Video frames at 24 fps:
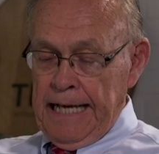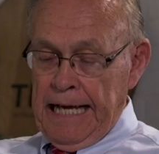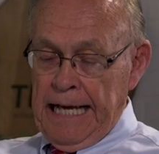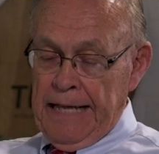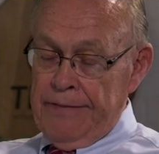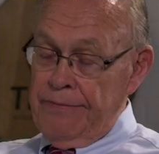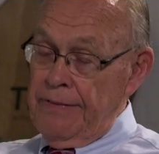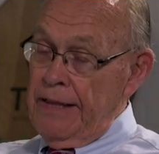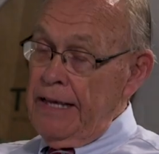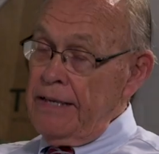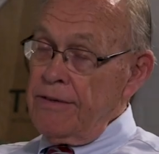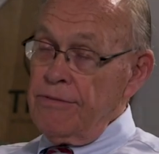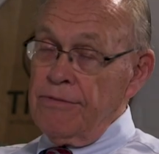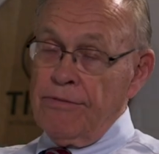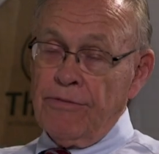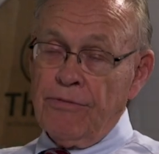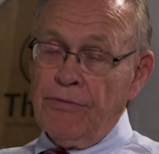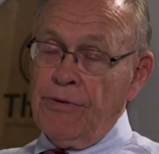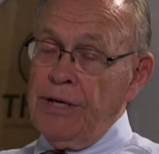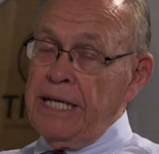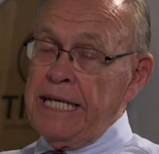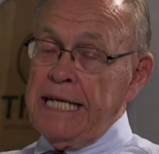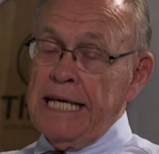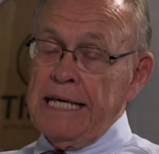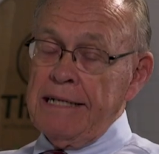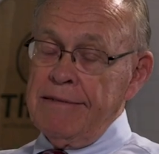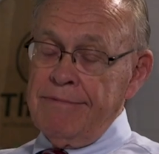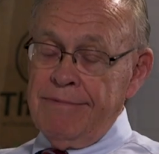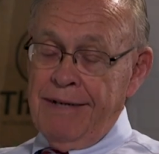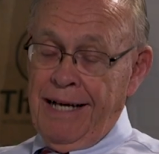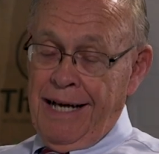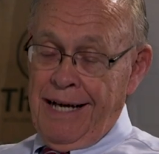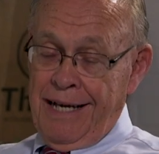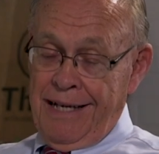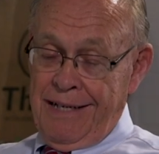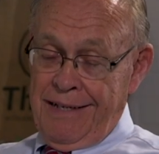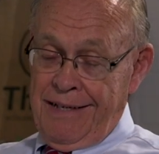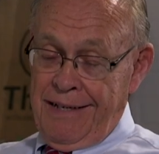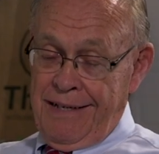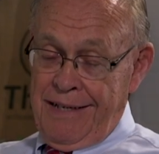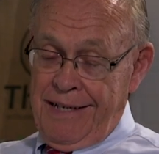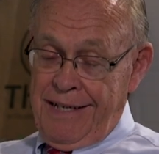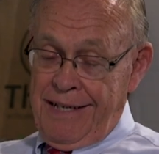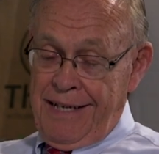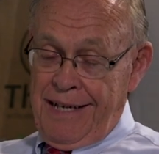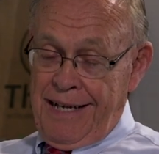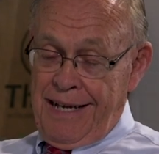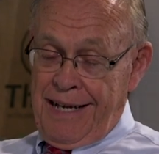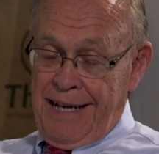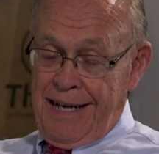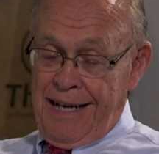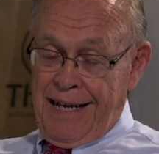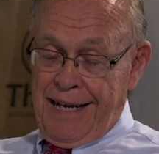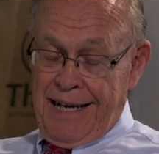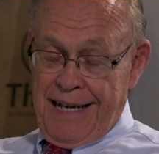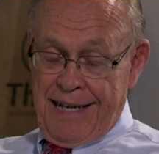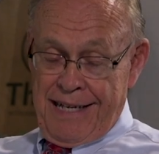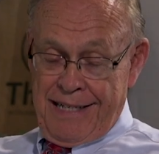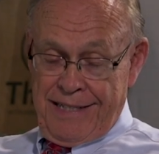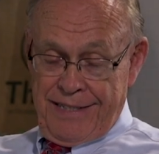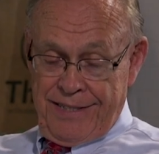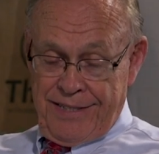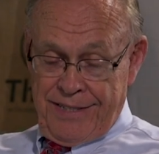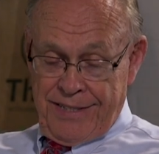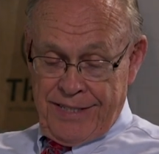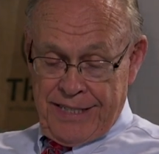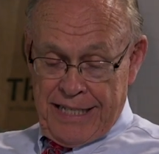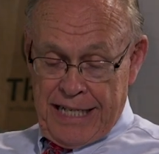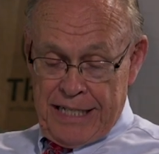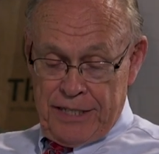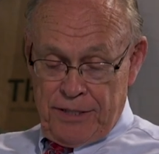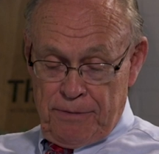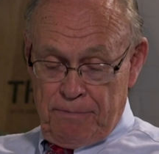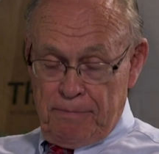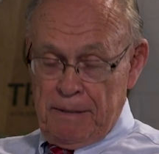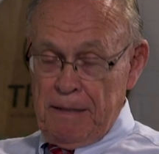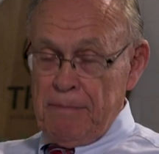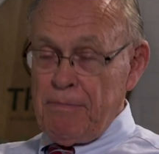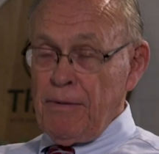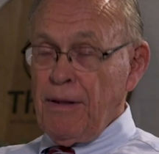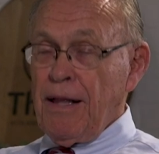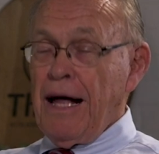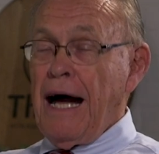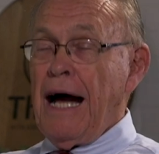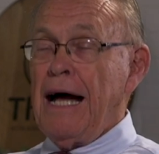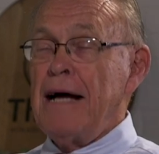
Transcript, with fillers: and then reading. I, I say to people,